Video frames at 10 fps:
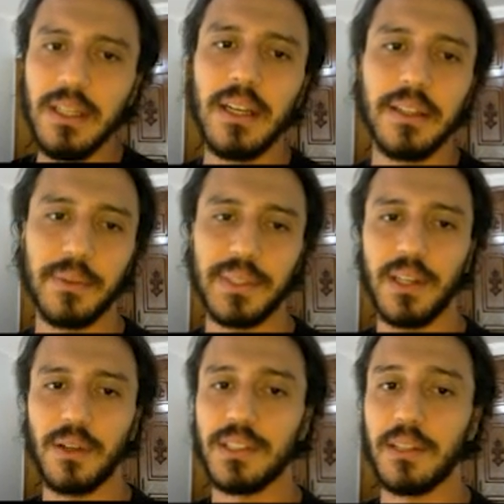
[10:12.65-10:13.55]
The
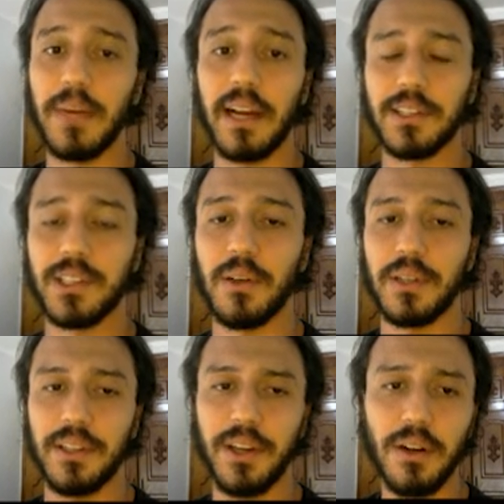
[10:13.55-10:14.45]
results in Baillargeon and
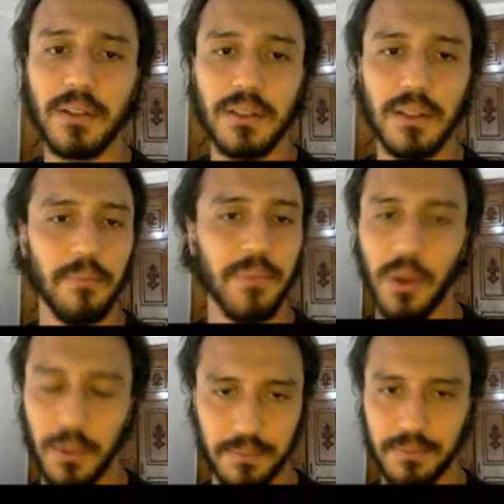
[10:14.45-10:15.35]
de Jong,
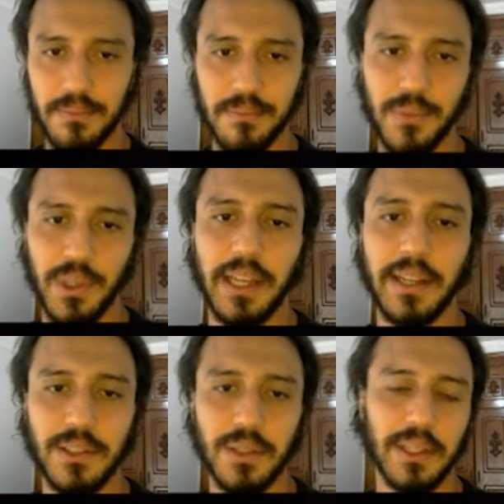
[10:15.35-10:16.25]
though relating
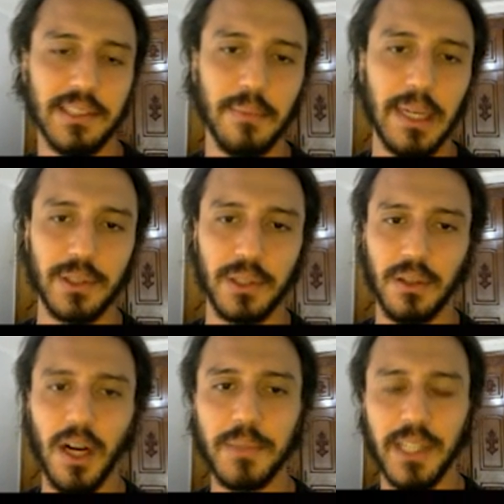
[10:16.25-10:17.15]
to asymmetrical
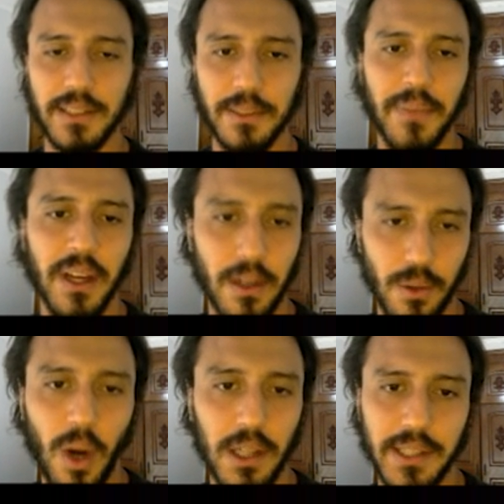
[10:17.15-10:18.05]
objects, are
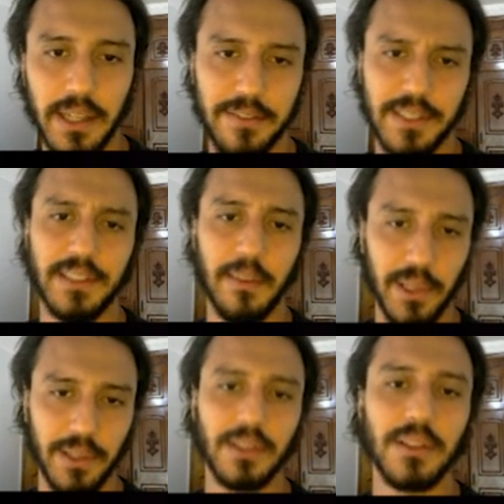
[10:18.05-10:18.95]
qualitatively
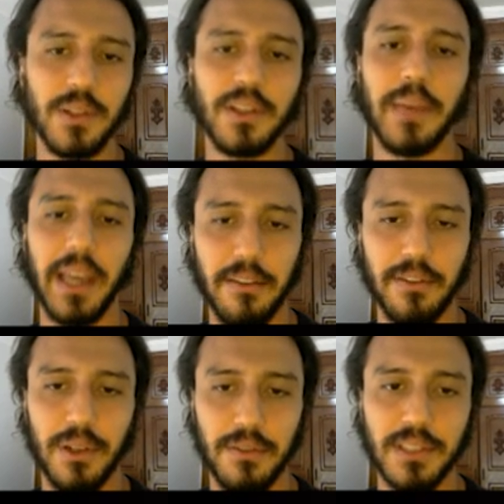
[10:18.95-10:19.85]
similar to the
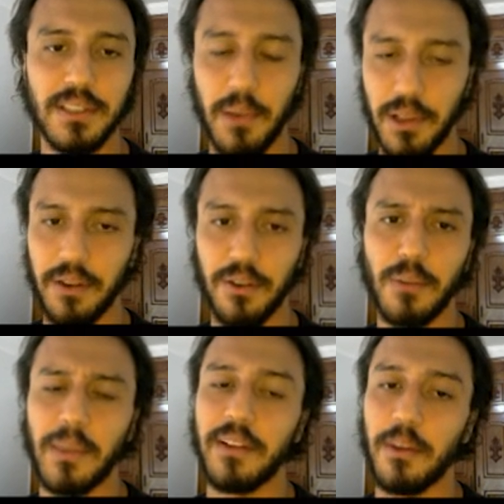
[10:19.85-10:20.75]
behavior of the simulator
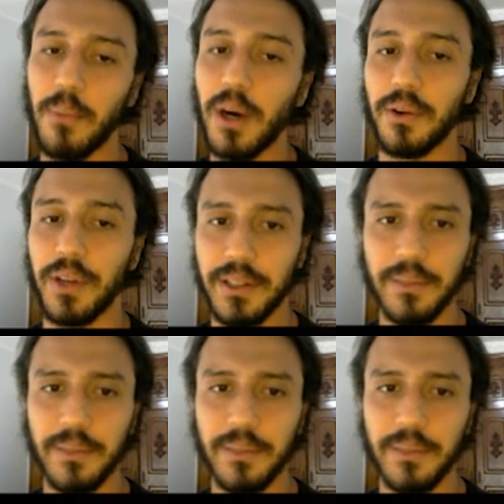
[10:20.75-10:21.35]
augmented model here,